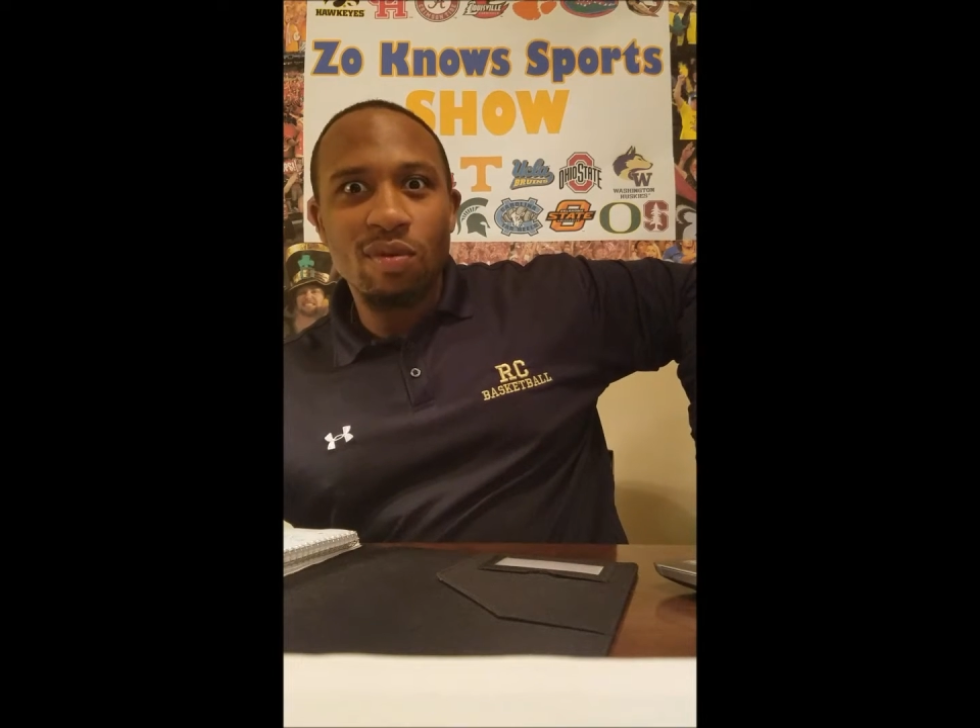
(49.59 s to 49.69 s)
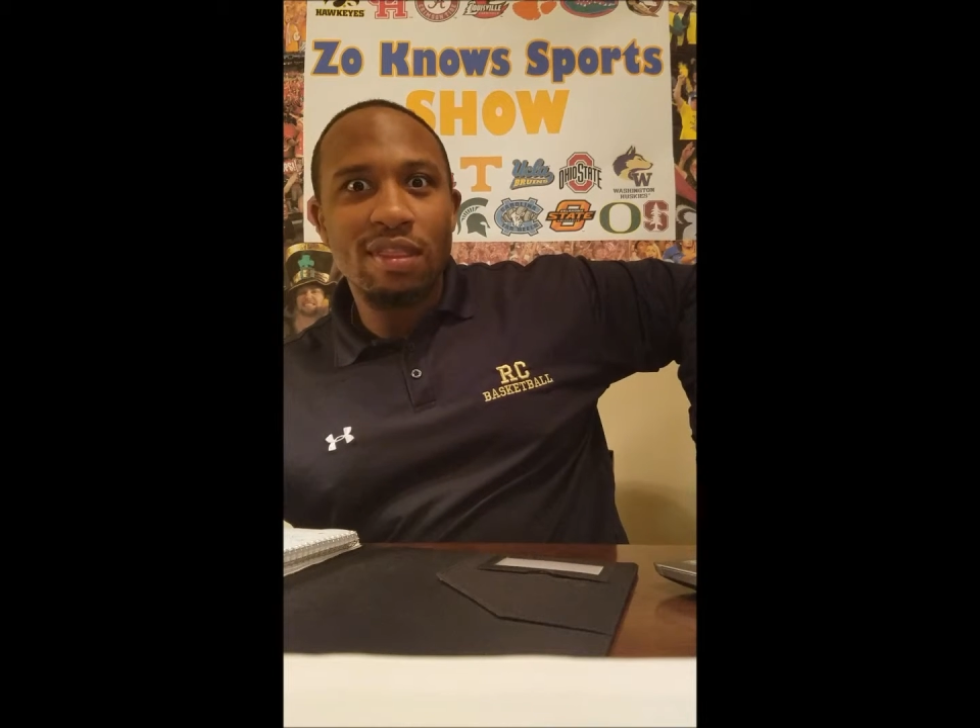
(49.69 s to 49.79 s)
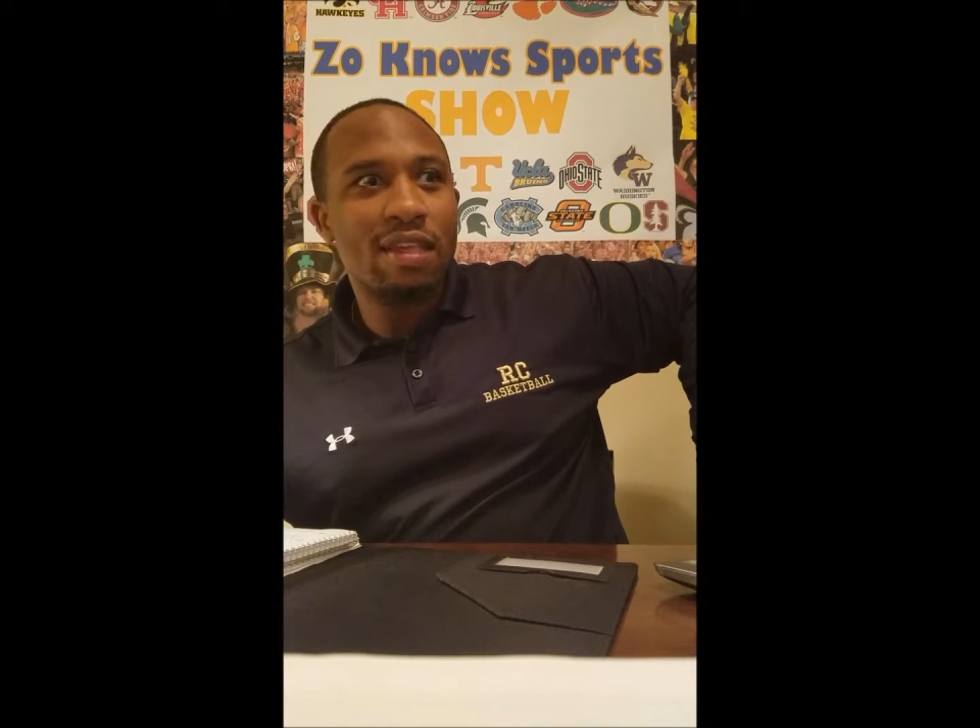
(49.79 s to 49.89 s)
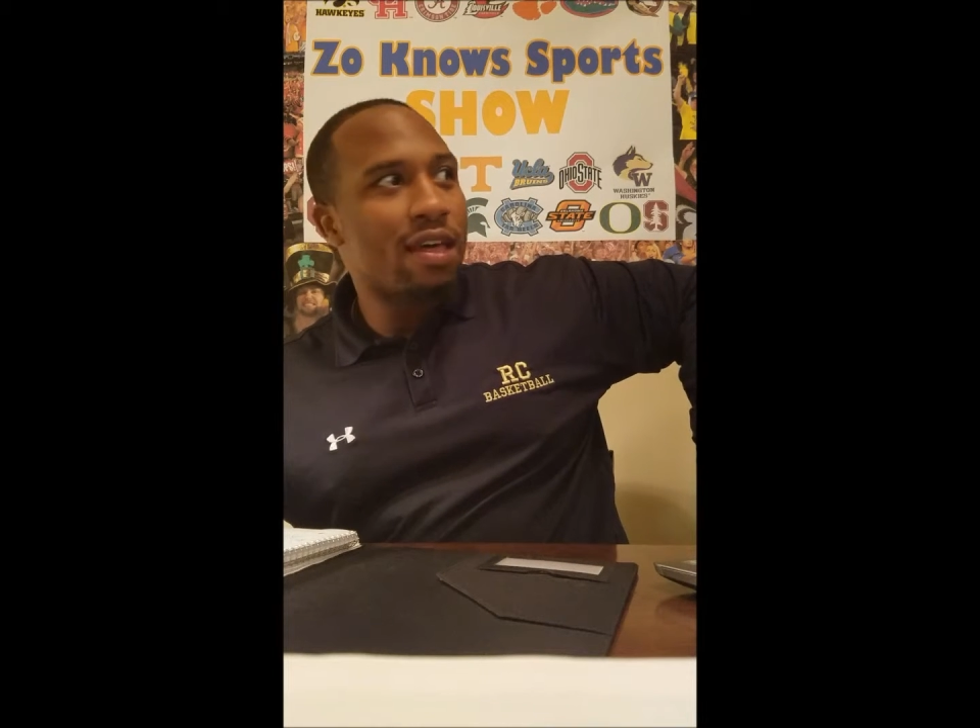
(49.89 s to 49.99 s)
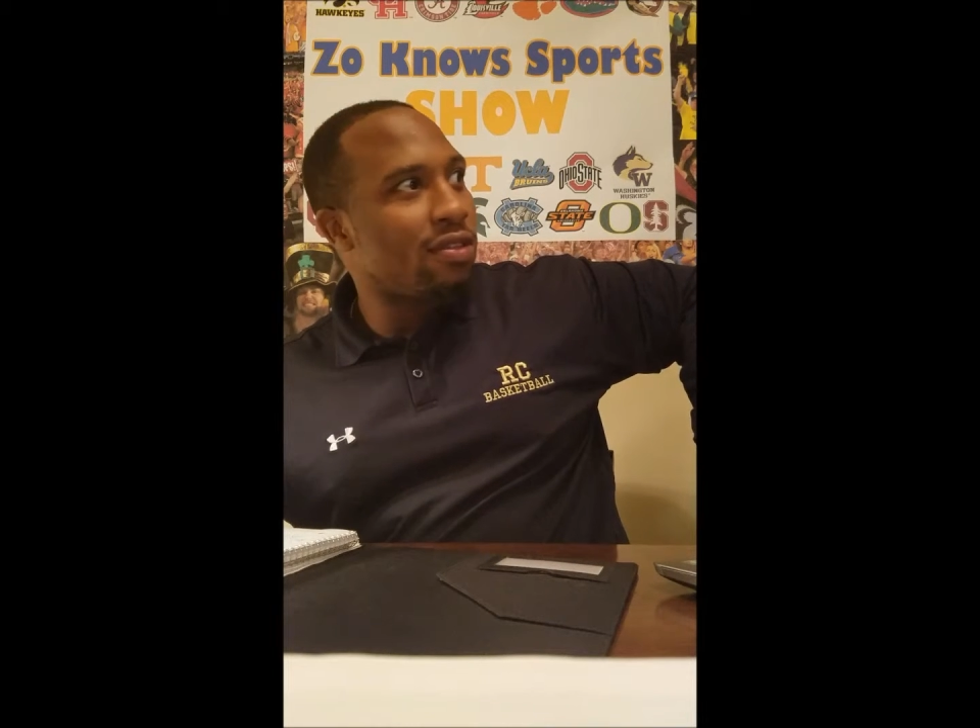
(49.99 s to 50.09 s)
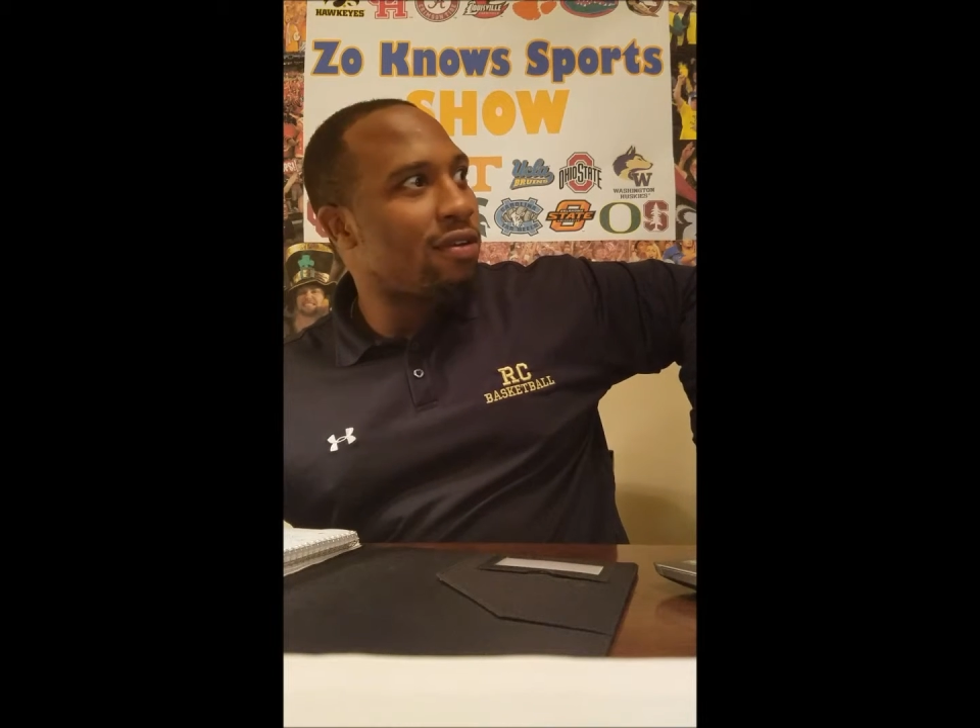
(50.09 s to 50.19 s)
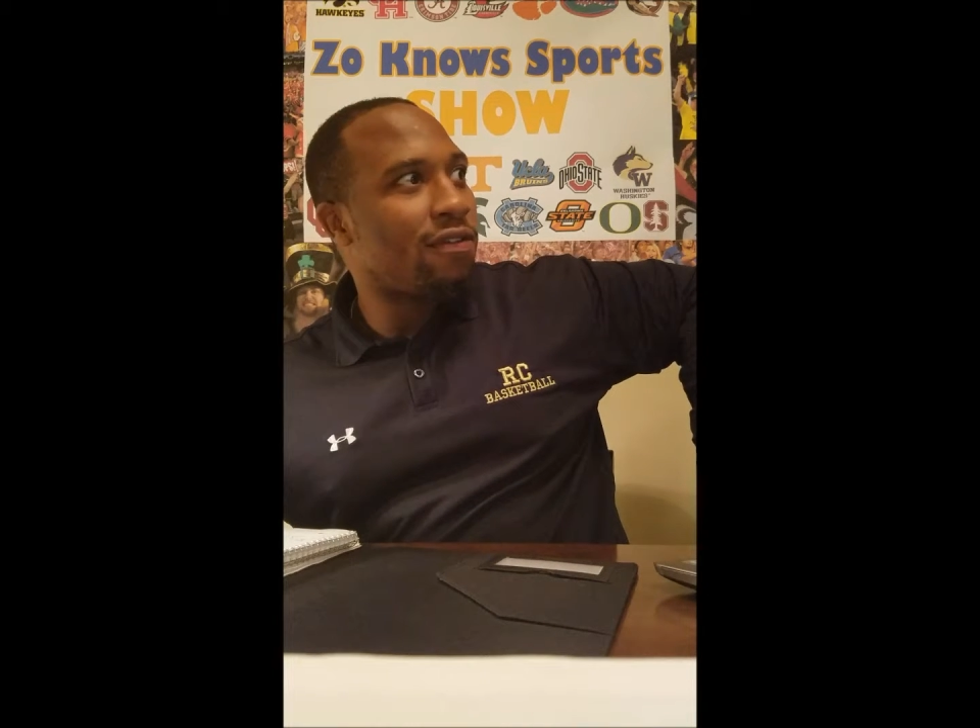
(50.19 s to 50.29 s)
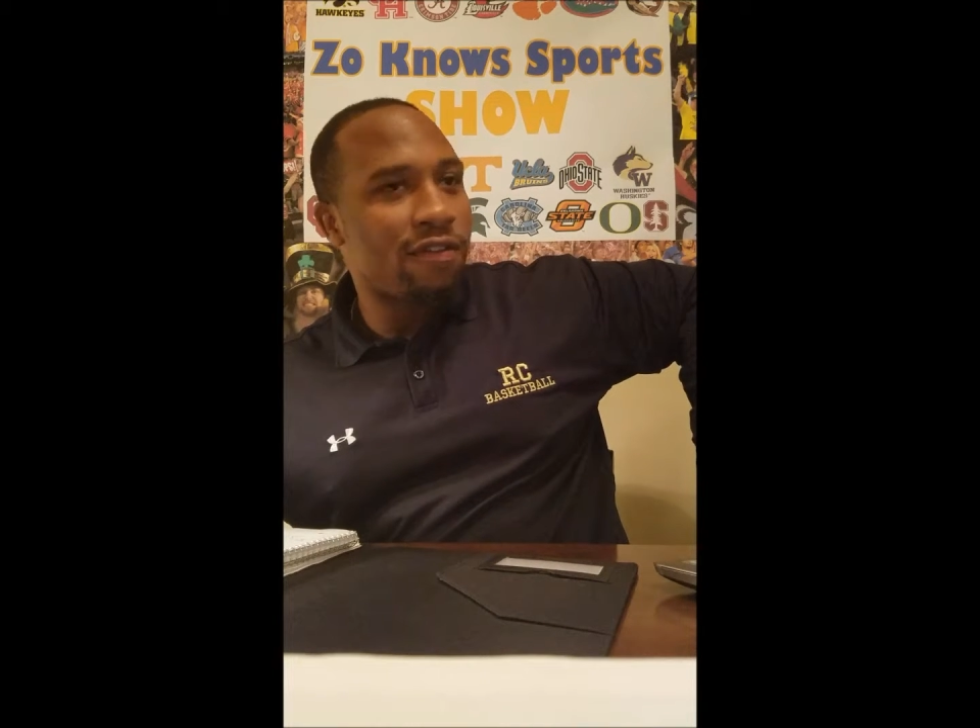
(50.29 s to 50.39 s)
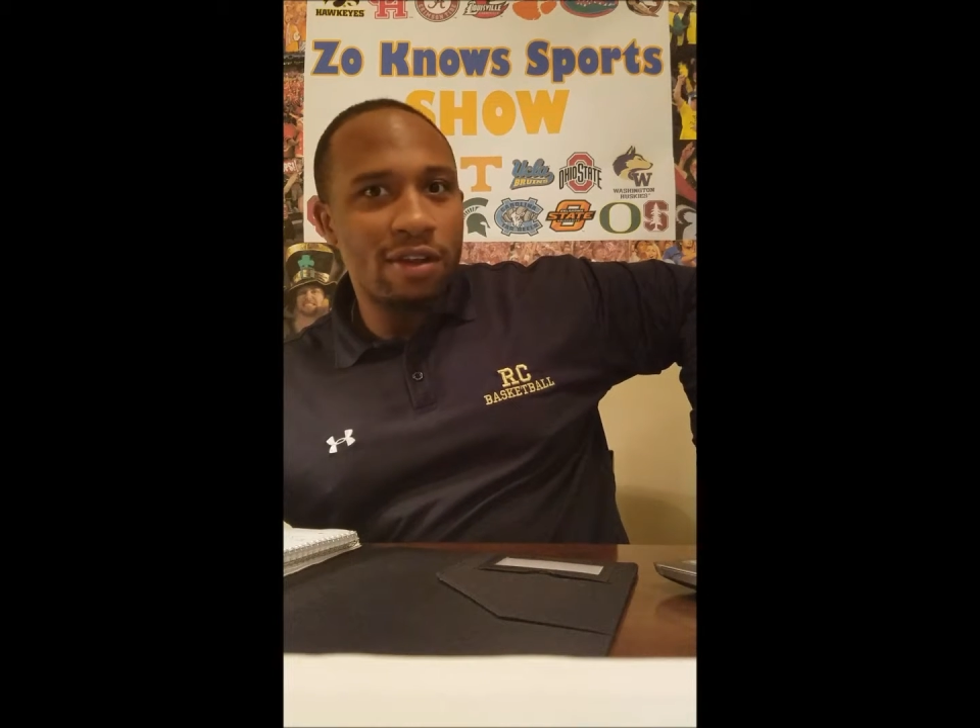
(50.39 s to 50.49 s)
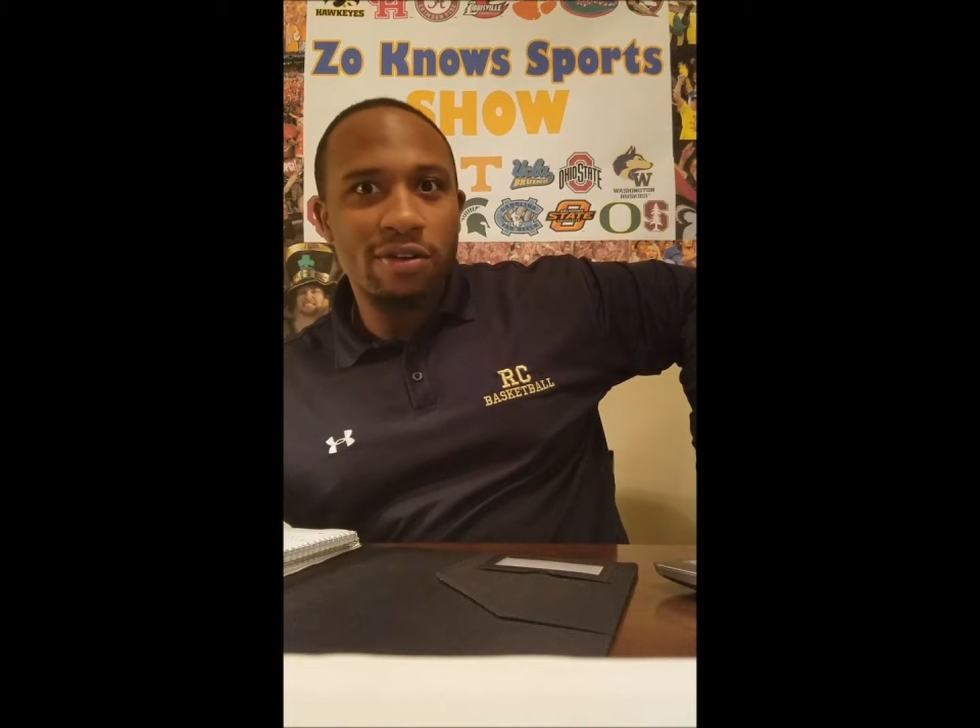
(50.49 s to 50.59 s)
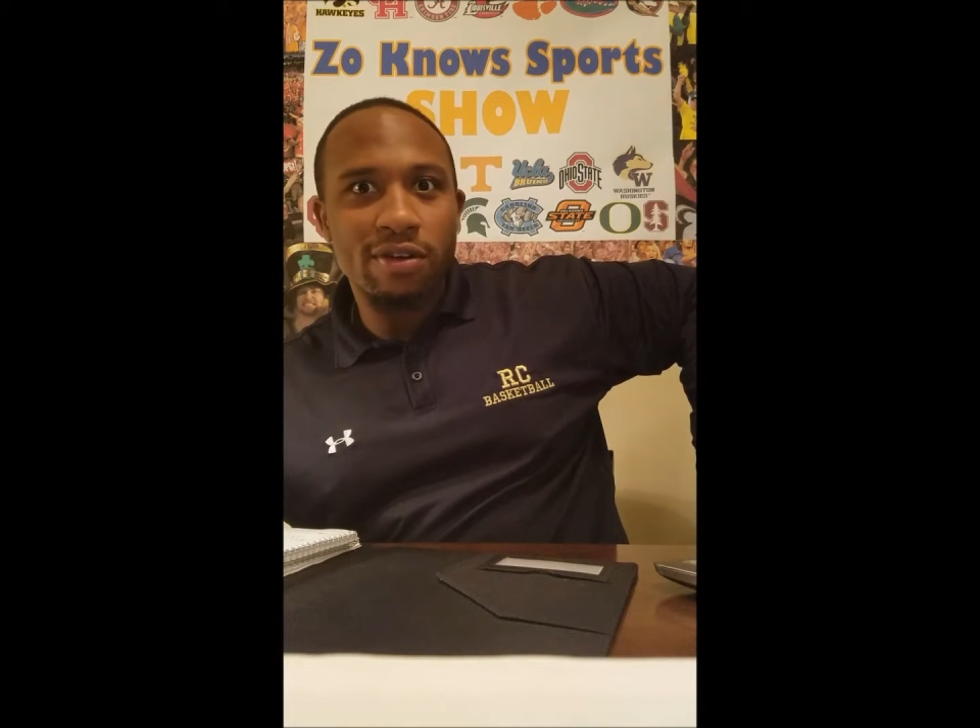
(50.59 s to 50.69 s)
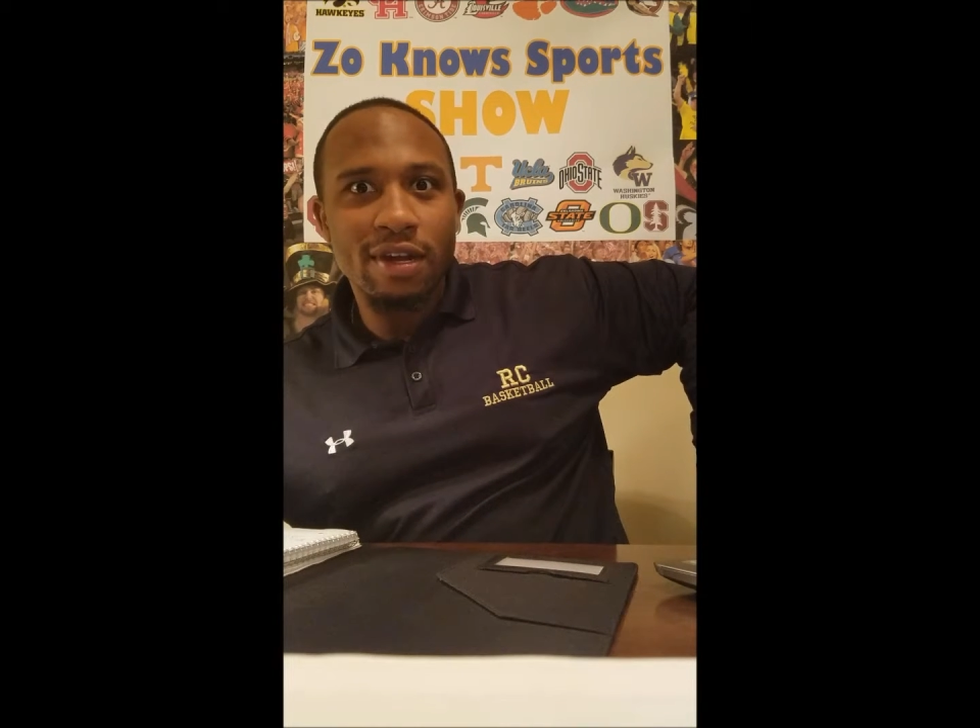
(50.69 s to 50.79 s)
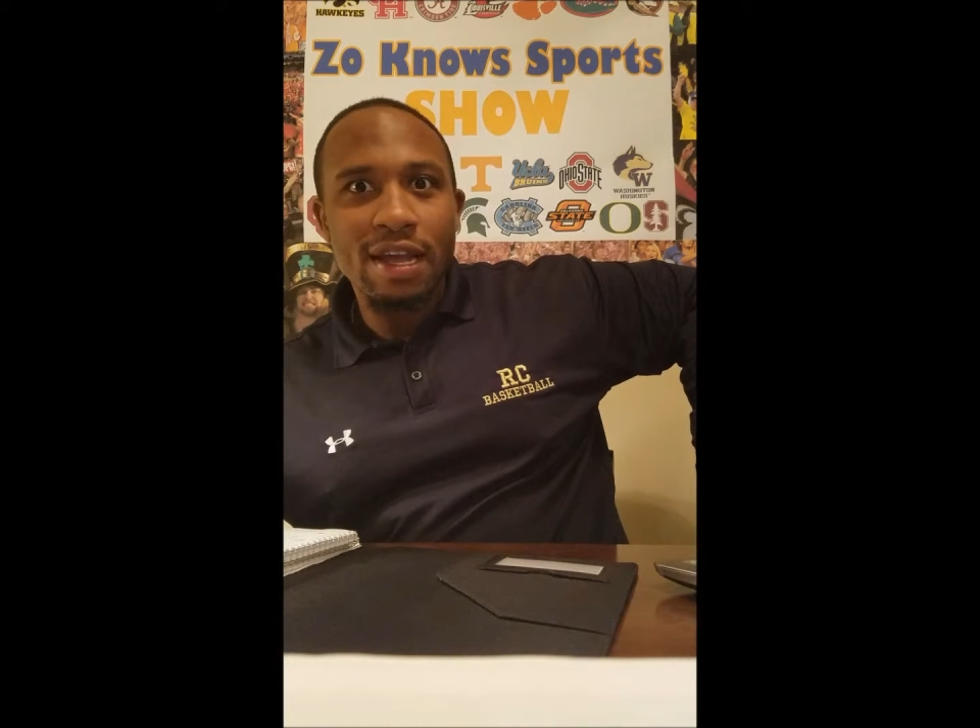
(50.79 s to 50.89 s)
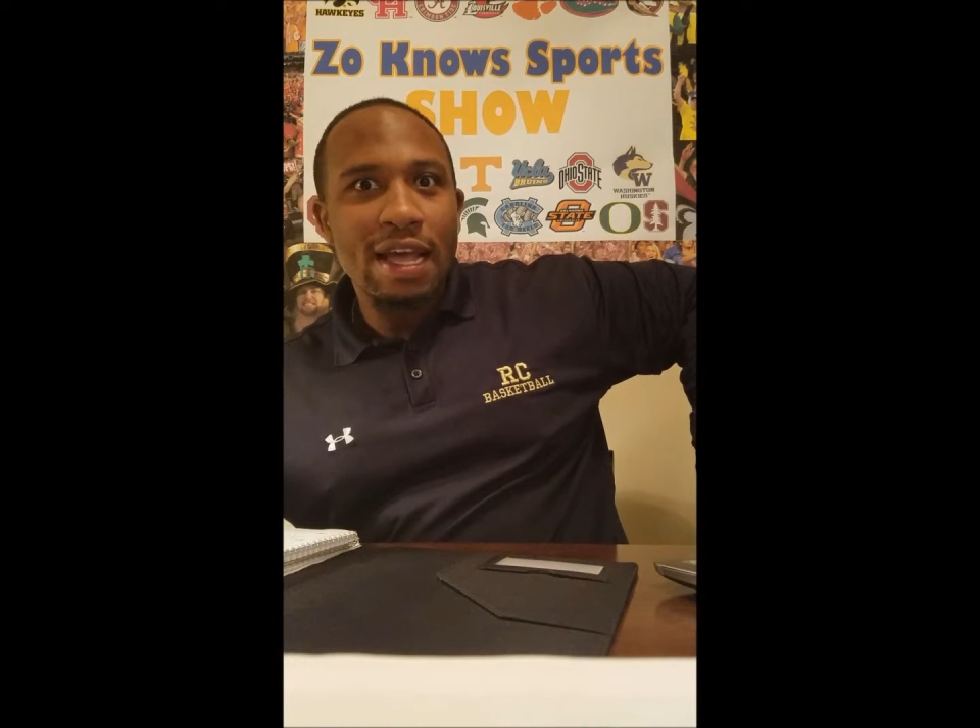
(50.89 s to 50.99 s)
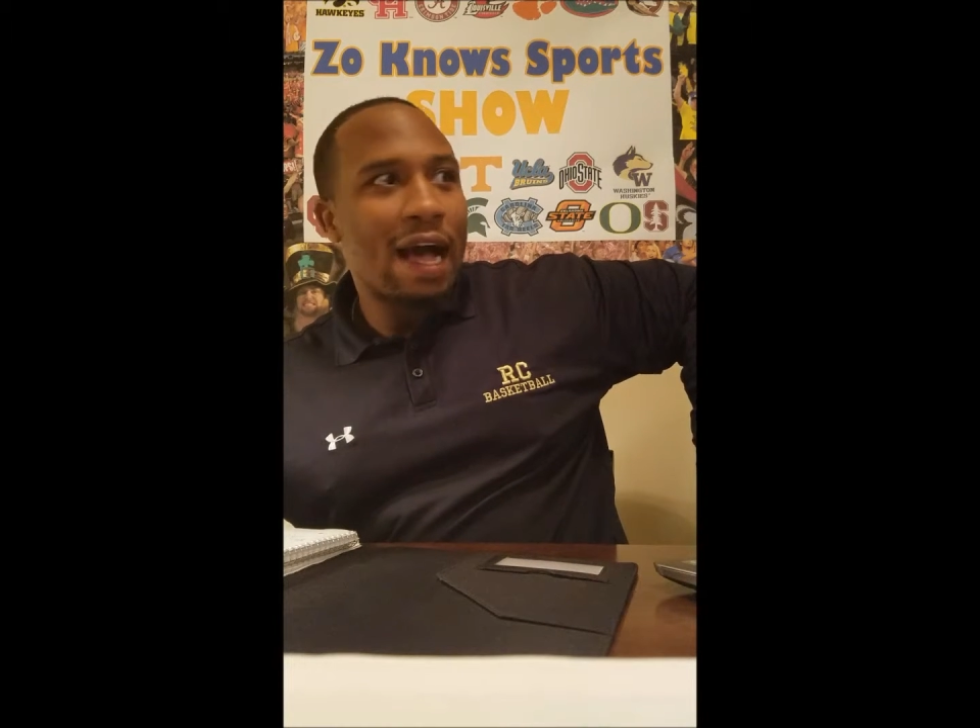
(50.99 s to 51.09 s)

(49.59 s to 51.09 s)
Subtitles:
with the other defender.